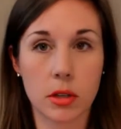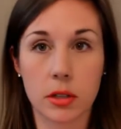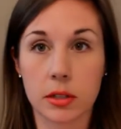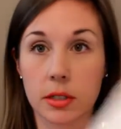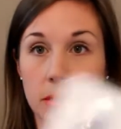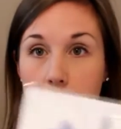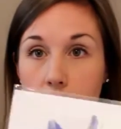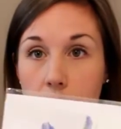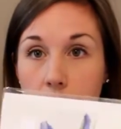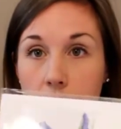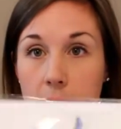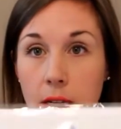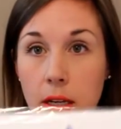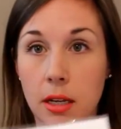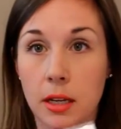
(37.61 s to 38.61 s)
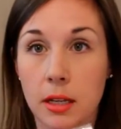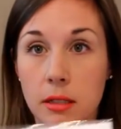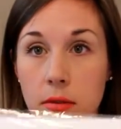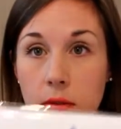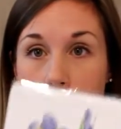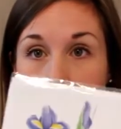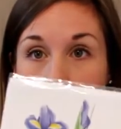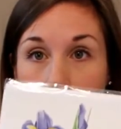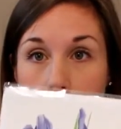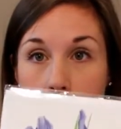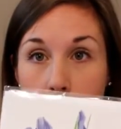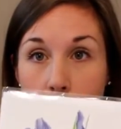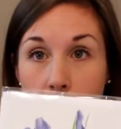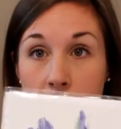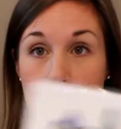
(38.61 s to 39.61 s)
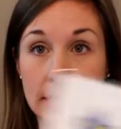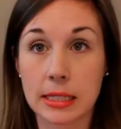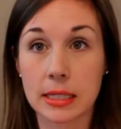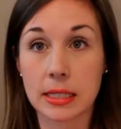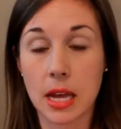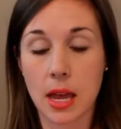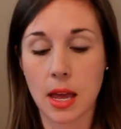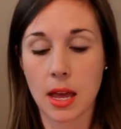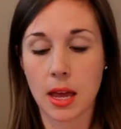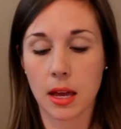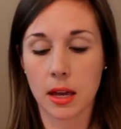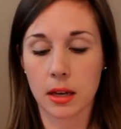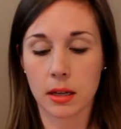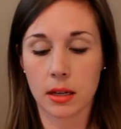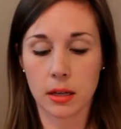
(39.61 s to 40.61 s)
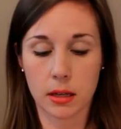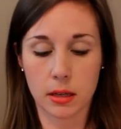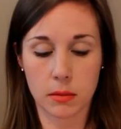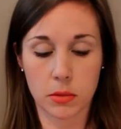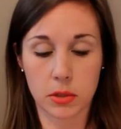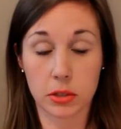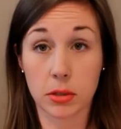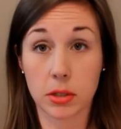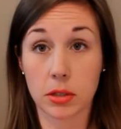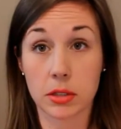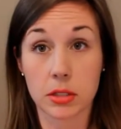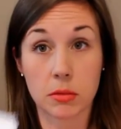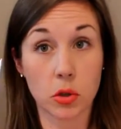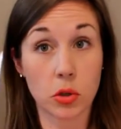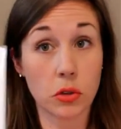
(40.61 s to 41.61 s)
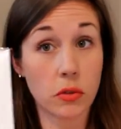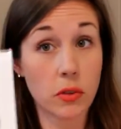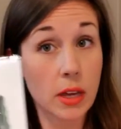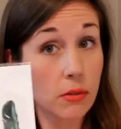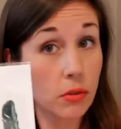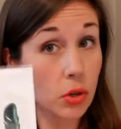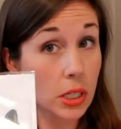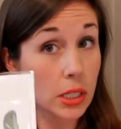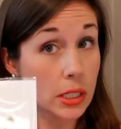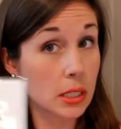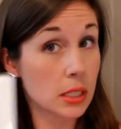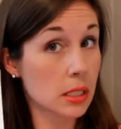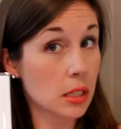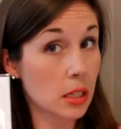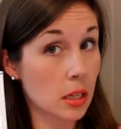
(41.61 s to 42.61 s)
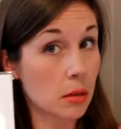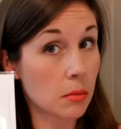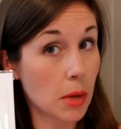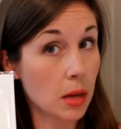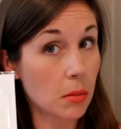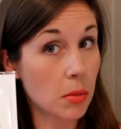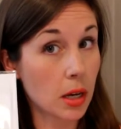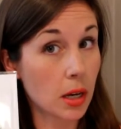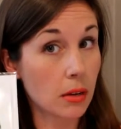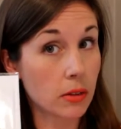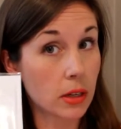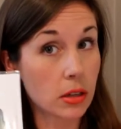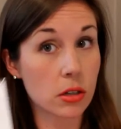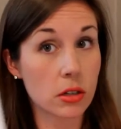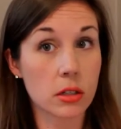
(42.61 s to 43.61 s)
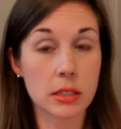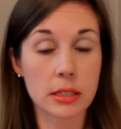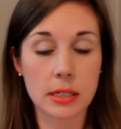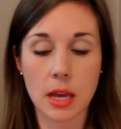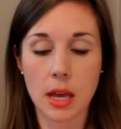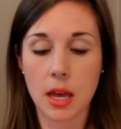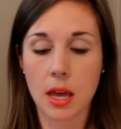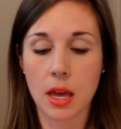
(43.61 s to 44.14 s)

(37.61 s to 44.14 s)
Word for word: There's some new designs with an iris, um, as well as some old favorites, the magpie feathers.